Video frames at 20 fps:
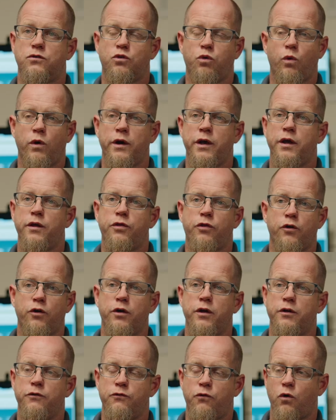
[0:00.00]
20,
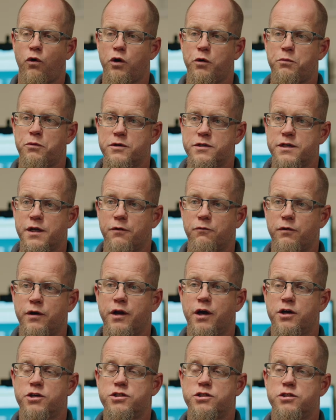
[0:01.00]
30, 40%
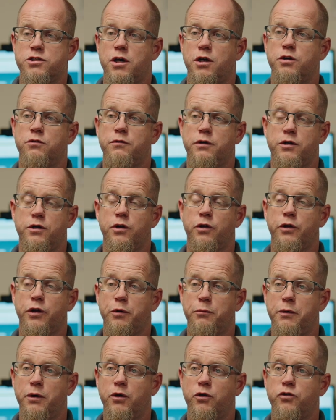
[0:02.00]
reductions on your utility
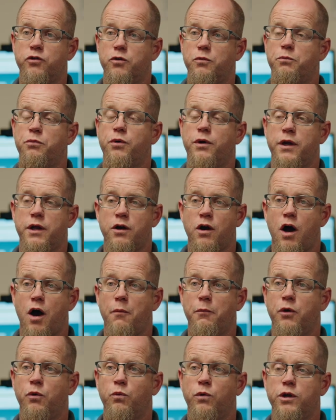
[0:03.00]
bills are pretty
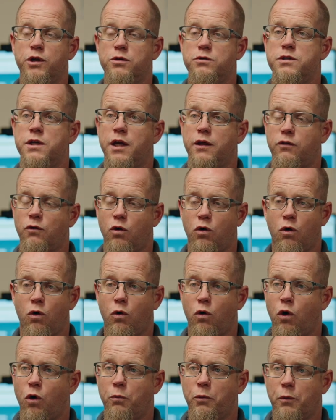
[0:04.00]
common when you take the
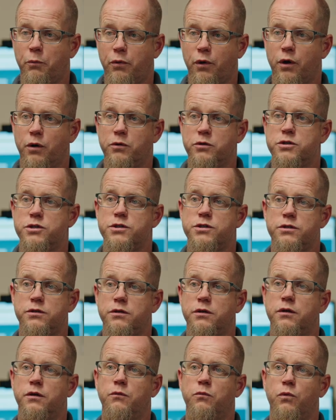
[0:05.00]
whole home approach.
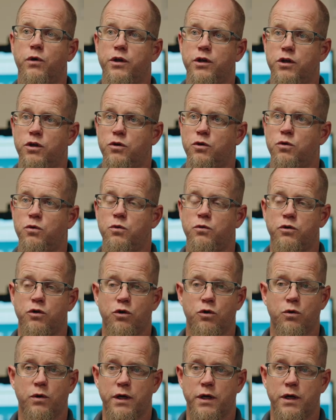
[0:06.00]
When you do